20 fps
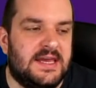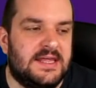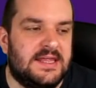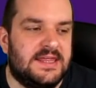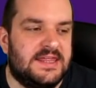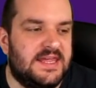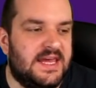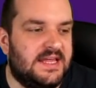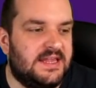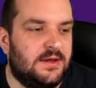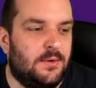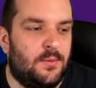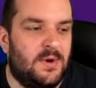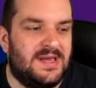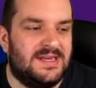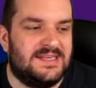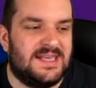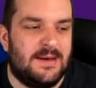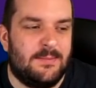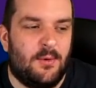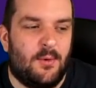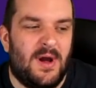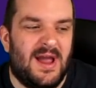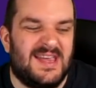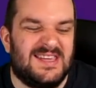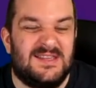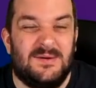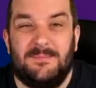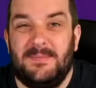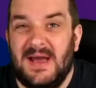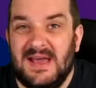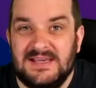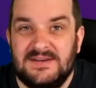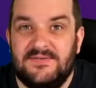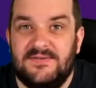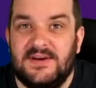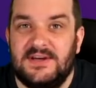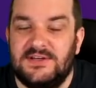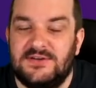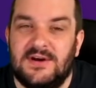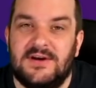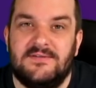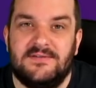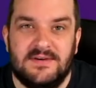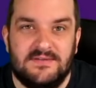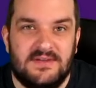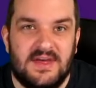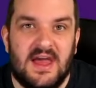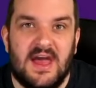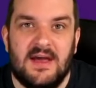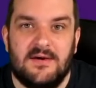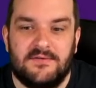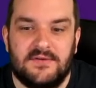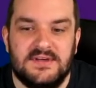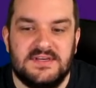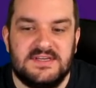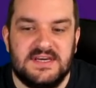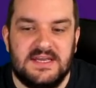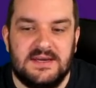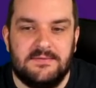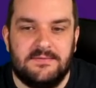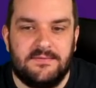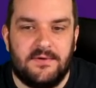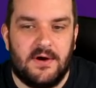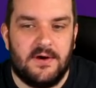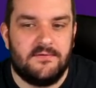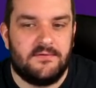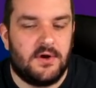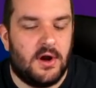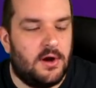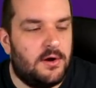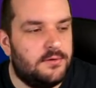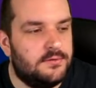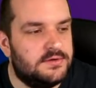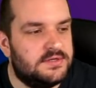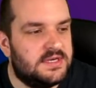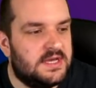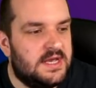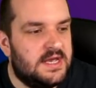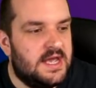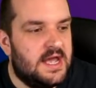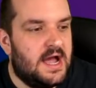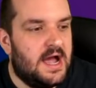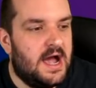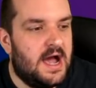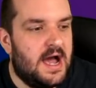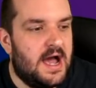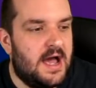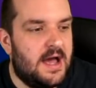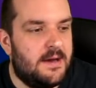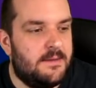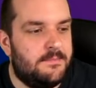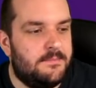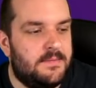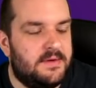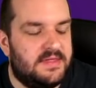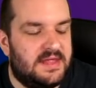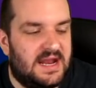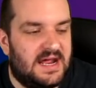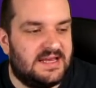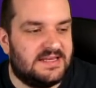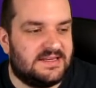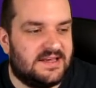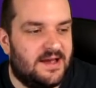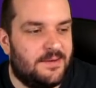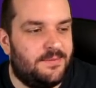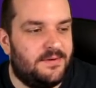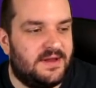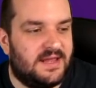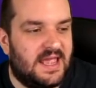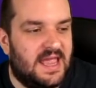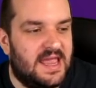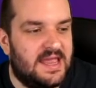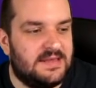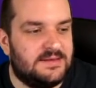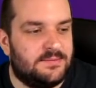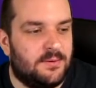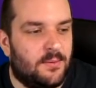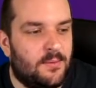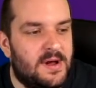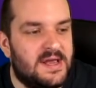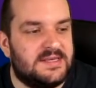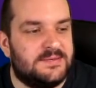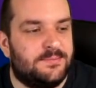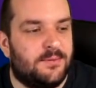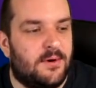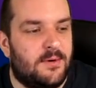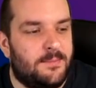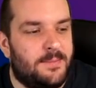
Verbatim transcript: think that West Ham away is the best fixture, even if they have conceded 5 goals in the last couple of games, but West Brom,